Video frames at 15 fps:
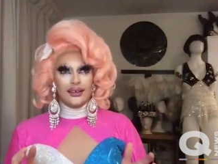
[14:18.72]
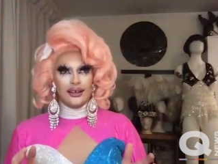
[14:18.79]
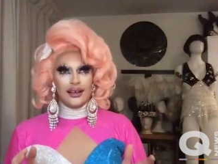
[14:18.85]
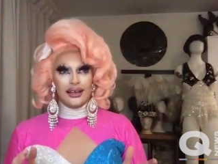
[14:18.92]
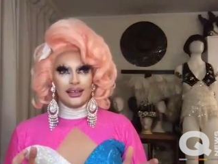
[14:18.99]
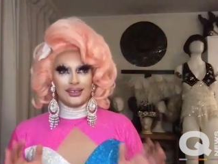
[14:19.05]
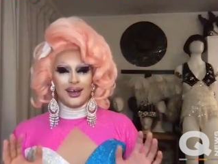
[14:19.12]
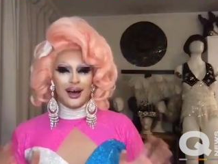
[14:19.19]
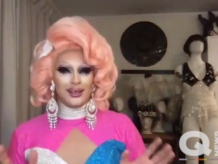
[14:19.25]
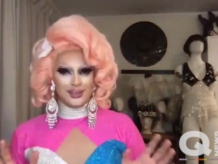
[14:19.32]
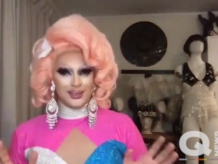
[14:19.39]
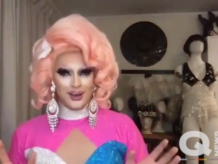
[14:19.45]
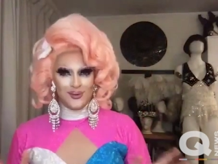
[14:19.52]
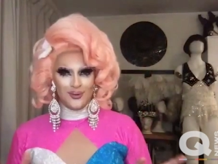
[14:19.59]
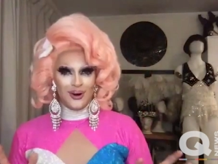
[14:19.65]
it's hard to
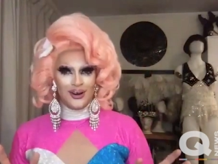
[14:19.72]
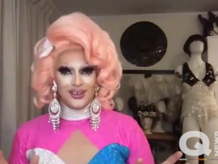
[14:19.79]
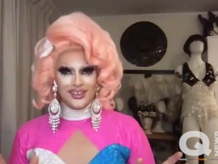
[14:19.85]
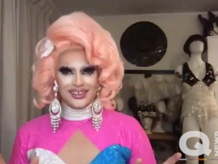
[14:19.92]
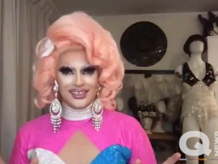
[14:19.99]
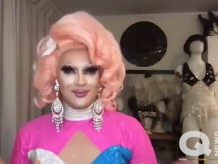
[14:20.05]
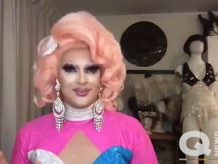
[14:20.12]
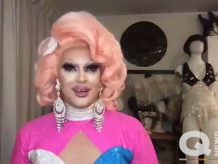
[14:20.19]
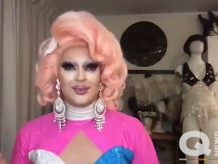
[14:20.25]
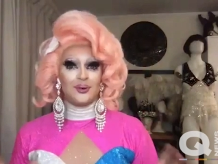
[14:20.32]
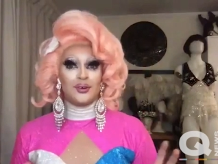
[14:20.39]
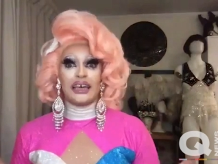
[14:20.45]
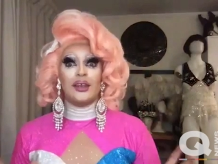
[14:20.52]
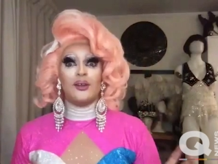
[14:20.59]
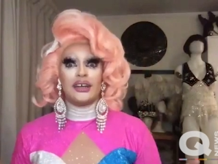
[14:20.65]
know sometimes what
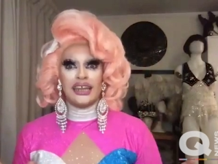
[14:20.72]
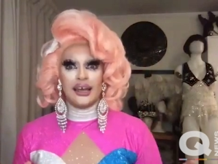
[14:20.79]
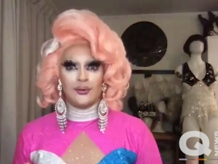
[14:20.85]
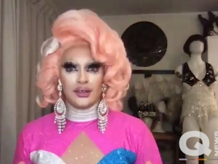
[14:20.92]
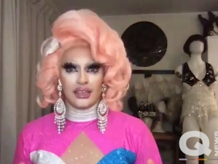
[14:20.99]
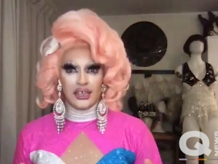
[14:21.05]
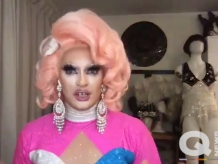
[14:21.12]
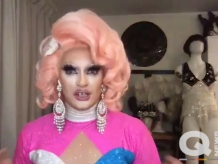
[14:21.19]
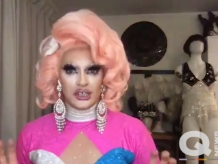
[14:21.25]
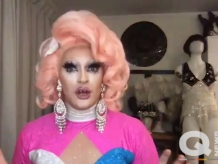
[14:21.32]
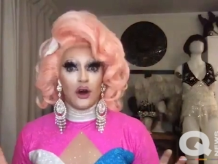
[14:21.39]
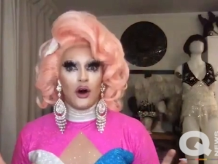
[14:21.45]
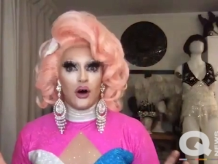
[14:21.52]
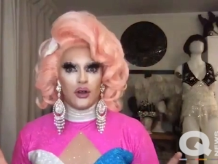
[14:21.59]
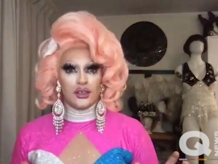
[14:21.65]
they're looking at, what they're judging it
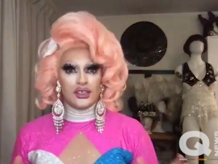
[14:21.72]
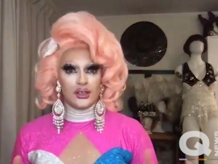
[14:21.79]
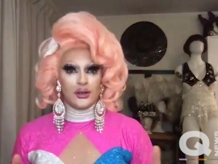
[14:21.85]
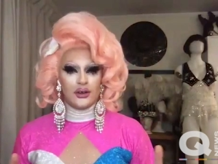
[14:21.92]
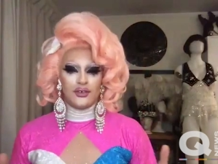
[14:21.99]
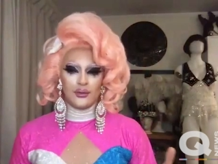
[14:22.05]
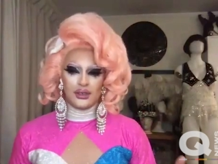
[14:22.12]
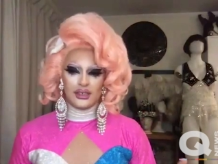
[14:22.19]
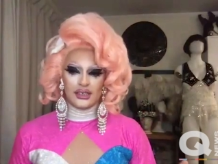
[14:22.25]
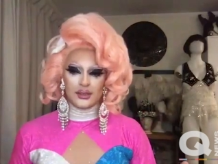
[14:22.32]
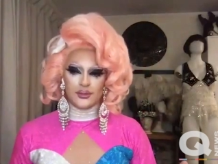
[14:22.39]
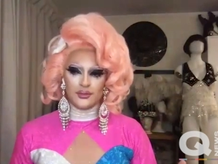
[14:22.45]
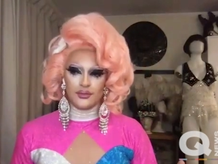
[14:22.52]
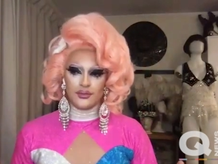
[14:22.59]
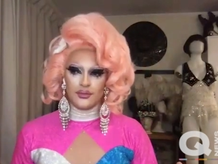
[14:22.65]
on. So if it was
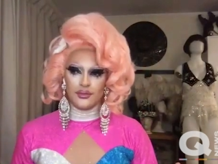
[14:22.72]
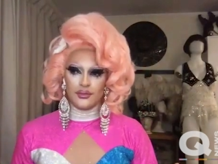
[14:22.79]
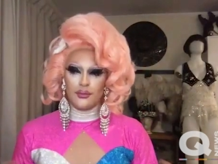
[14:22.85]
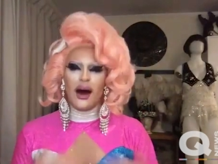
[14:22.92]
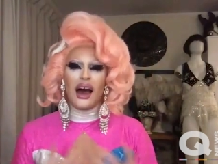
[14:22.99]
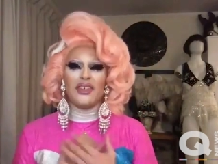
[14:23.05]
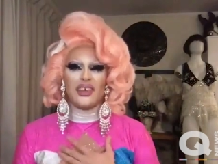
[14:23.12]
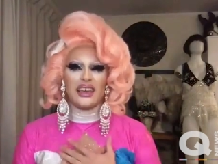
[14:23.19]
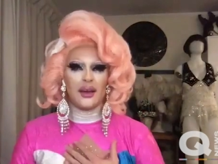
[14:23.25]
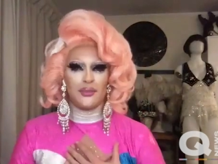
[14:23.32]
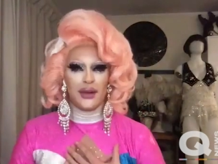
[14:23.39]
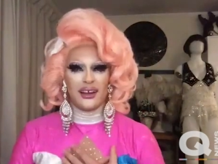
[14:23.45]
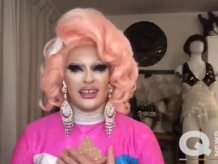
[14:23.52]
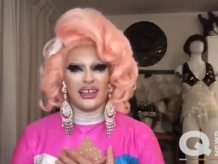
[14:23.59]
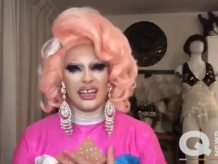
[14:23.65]
my thing,
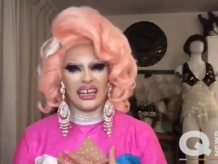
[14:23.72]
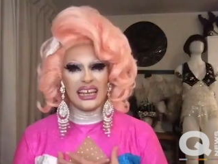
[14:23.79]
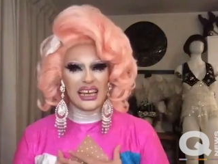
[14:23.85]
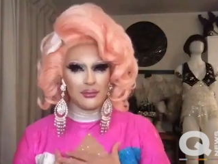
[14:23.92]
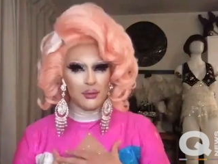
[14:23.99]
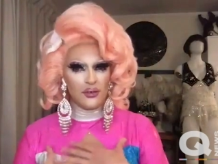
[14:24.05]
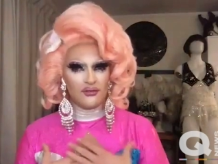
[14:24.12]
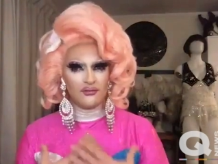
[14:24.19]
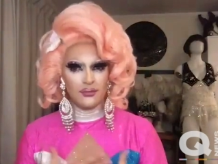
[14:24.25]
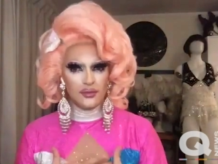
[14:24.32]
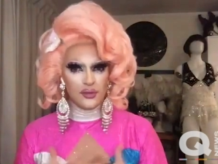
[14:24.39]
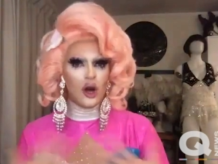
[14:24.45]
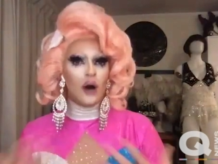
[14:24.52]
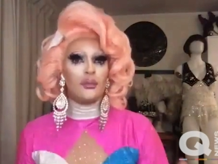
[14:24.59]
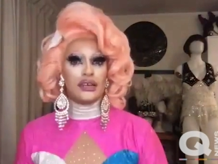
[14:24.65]
apparently it needed more
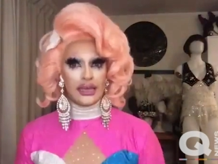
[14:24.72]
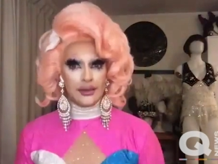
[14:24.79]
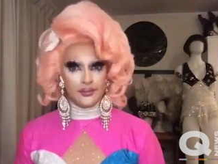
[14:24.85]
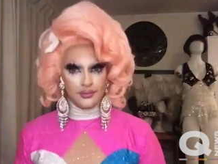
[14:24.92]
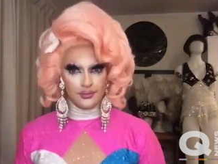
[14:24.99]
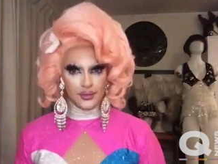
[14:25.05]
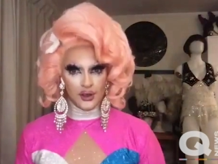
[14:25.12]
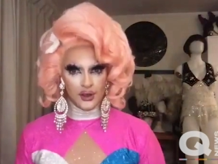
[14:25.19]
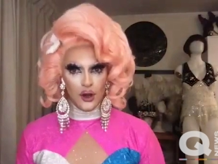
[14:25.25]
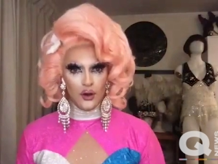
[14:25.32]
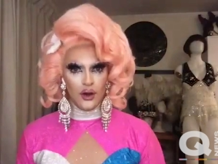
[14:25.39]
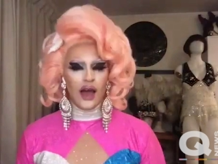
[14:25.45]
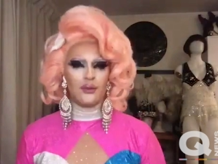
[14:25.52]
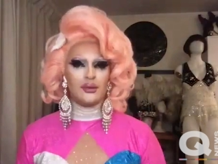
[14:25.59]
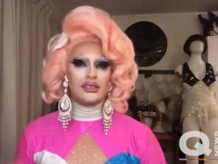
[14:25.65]
comedy. You know,
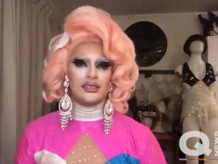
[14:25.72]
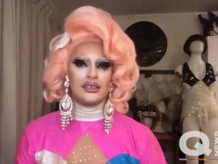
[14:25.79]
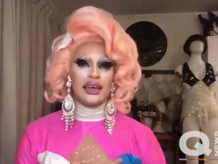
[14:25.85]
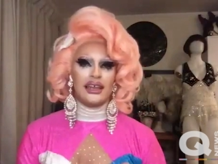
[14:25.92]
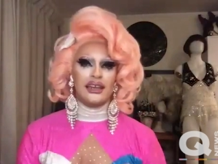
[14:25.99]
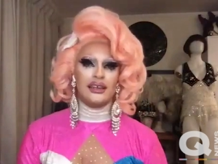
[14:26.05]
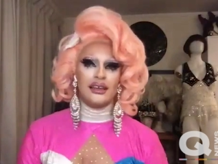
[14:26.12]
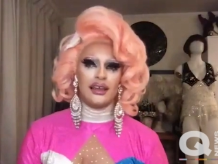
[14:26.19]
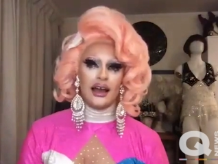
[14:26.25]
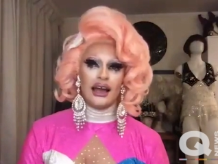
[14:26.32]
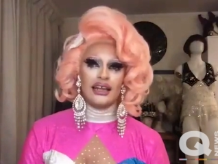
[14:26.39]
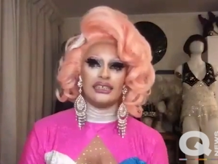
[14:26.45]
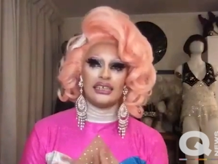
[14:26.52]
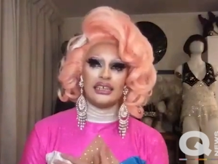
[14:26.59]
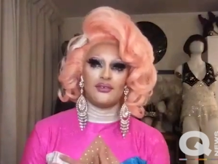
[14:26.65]
I
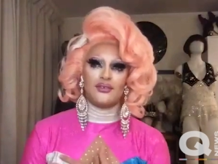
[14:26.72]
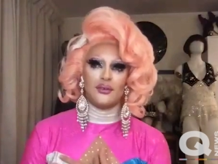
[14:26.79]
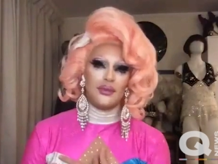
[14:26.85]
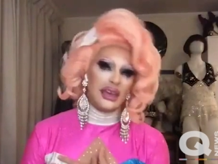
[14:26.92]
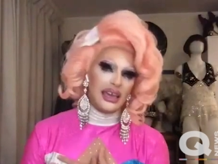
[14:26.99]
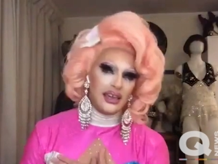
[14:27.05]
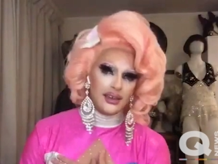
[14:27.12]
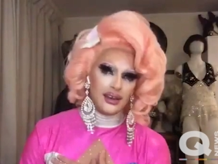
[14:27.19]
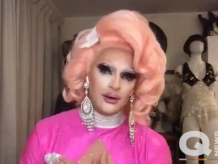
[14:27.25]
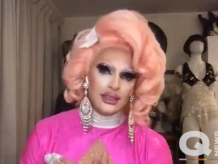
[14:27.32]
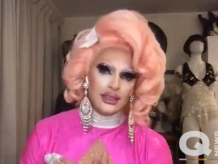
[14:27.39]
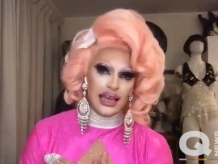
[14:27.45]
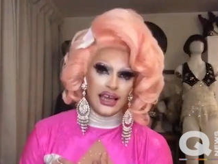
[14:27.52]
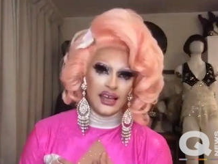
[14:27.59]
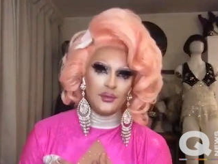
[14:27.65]
did it for me, you know, in
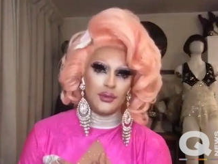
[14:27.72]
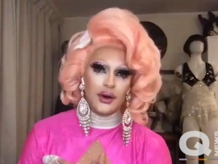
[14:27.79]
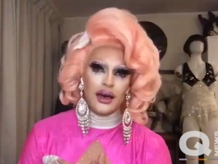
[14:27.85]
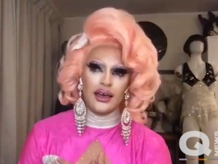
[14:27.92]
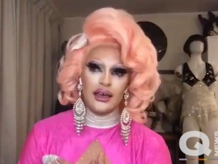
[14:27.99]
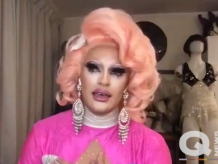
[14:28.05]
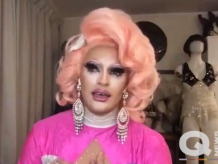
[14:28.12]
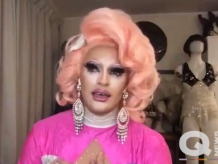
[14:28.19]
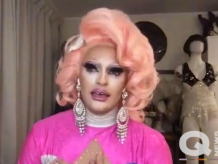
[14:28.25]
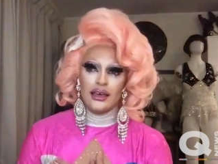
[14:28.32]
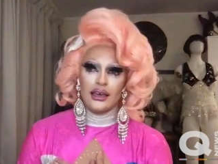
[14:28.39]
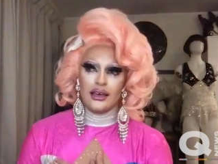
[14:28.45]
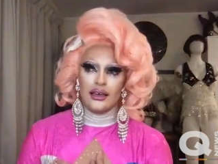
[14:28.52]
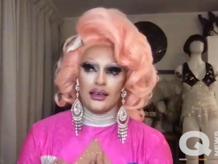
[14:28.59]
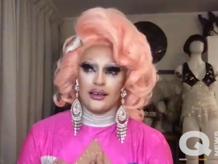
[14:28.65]
the end. But
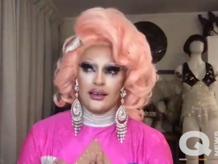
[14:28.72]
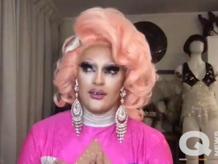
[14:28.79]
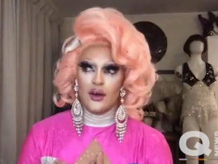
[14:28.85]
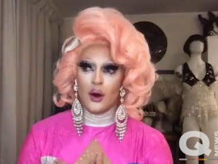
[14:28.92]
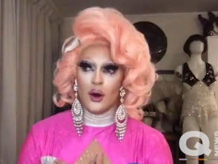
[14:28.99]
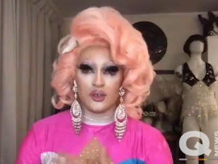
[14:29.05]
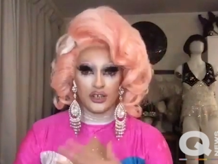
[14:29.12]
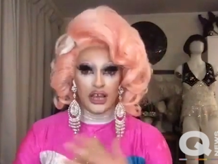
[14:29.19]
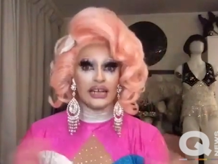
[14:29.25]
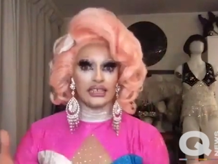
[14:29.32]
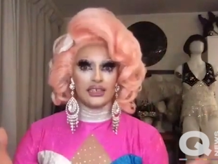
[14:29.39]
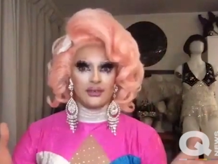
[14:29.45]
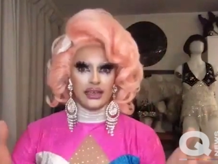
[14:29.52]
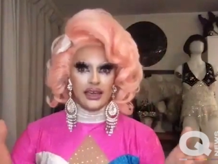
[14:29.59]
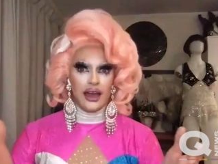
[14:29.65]

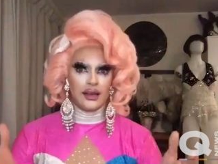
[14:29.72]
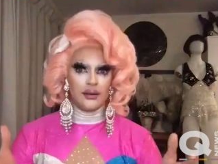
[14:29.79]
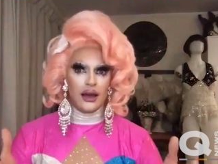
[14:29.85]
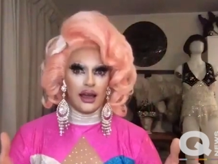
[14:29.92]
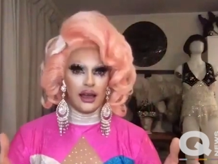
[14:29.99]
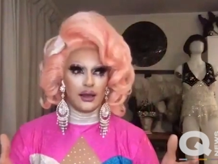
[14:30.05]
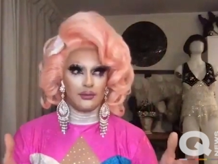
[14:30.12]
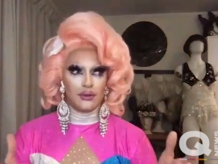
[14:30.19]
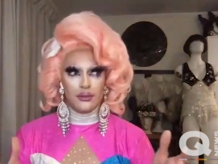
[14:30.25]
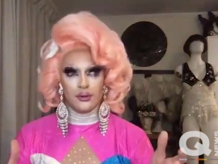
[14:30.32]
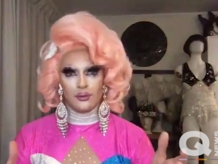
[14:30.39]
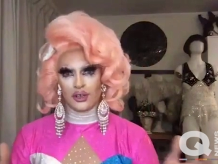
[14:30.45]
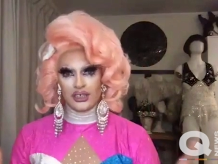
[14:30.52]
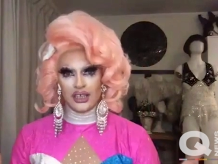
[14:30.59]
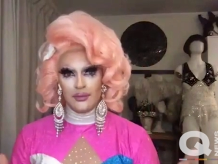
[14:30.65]
objectively, I could probably
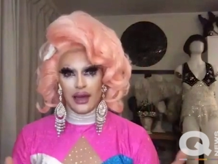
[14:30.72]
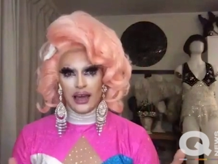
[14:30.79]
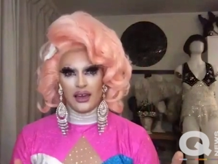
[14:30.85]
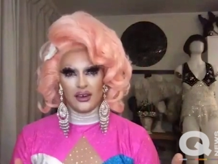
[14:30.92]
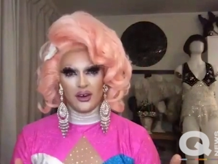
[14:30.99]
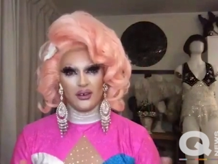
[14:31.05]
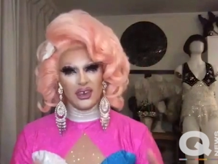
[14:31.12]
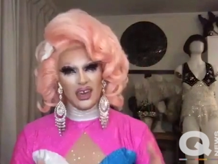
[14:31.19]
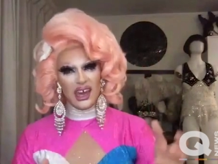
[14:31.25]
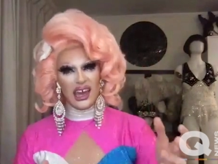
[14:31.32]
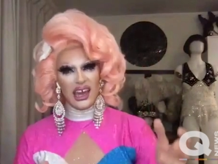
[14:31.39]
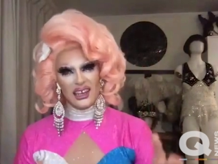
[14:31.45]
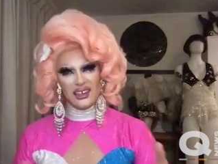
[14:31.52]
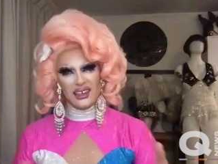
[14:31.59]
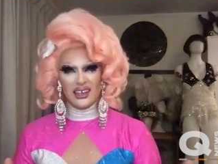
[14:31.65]
watch that back and go, yeah,
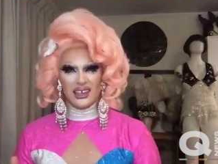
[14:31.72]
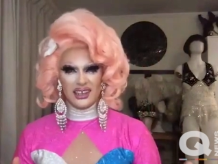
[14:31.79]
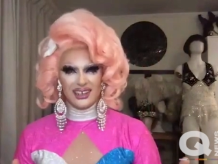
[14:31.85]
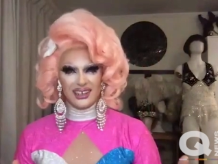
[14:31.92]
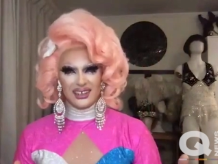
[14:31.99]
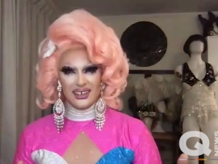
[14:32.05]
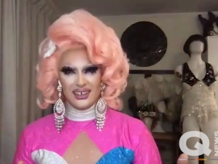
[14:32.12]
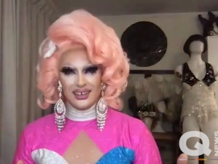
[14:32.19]
it needed